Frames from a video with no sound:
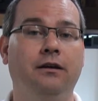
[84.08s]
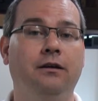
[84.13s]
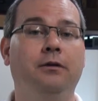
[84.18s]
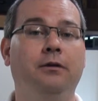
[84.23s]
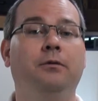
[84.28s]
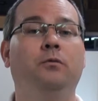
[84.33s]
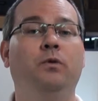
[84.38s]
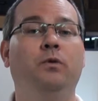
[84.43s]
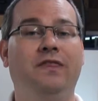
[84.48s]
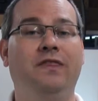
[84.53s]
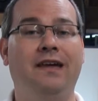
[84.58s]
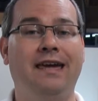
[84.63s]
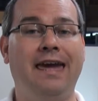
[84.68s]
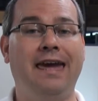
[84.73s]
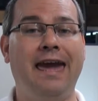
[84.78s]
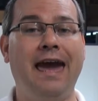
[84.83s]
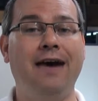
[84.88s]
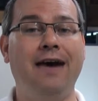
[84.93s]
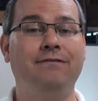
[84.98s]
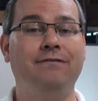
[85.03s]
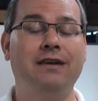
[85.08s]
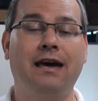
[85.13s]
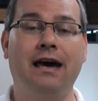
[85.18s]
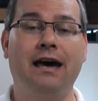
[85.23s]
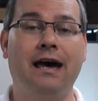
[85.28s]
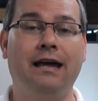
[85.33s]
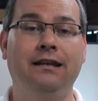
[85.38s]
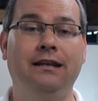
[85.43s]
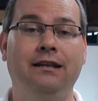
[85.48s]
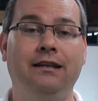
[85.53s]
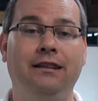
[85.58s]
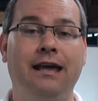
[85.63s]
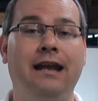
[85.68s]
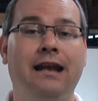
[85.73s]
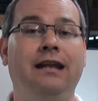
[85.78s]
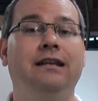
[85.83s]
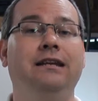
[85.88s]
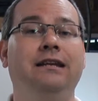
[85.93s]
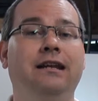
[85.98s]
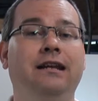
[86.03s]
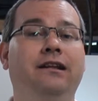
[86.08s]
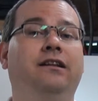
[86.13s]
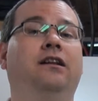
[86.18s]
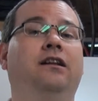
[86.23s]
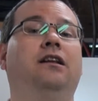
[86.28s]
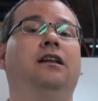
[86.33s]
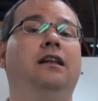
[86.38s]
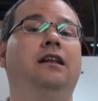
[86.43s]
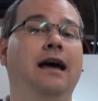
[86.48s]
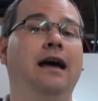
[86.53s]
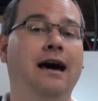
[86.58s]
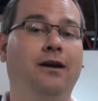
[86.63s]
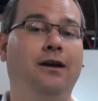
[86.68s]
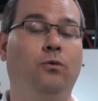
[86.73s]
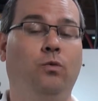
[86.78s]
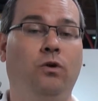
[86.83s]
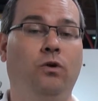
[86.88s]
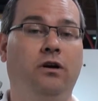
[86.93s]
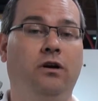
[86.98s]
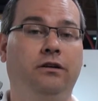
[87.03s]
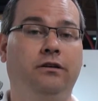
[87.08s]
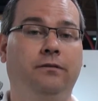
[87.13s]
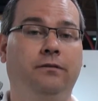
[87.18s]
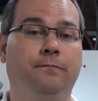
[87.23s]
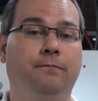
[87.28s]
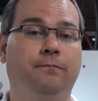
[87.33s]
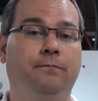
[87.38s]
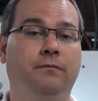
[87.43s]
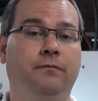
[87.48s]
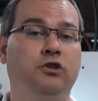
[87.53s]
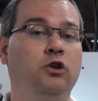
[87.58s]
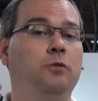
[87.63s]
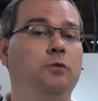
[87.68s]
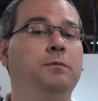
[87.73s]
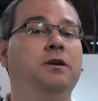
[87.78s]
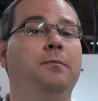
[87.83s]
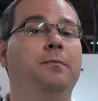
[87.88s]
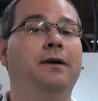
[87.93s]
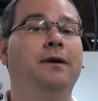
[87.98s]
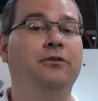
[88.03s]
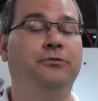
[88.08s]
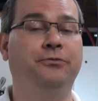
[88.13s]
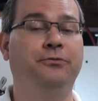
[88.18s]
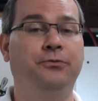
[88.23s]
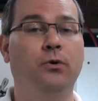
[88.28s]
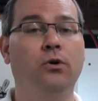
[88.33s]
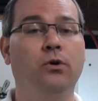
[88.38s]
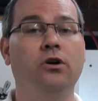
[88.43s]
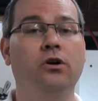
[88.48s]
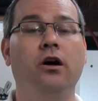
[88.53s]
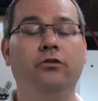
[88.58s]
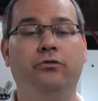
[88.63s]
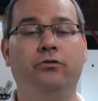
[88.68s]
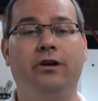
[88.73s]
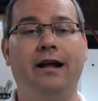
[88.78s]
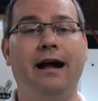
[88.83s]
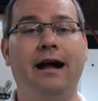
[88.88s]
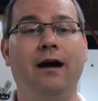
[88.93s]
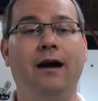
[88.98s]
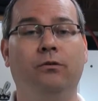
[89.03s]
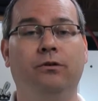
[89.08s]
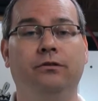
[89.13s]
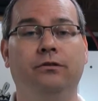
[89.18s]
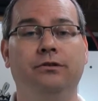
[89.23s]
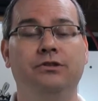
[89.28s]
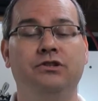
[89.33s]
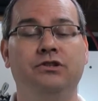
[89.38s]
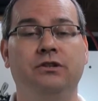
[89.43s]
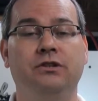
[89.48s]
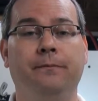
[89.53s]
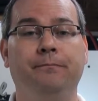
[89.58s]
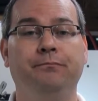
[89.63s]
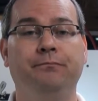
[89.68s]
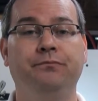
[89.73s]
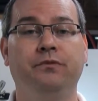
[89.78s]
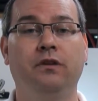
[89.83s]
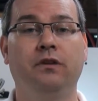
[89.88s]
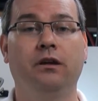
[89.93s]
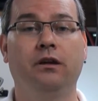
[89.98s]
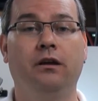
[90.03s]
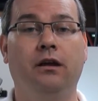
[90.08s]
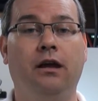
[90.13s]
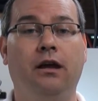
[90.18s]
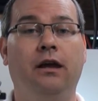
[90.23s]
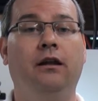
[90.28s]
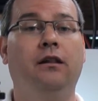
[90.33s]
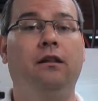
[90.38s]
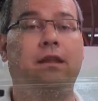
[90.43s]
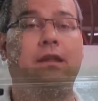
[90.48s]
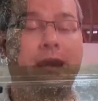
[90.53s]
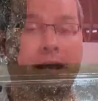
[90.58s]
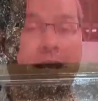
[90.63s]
with the caveat that it needed a lot of work. It took me about 400 hours and a lot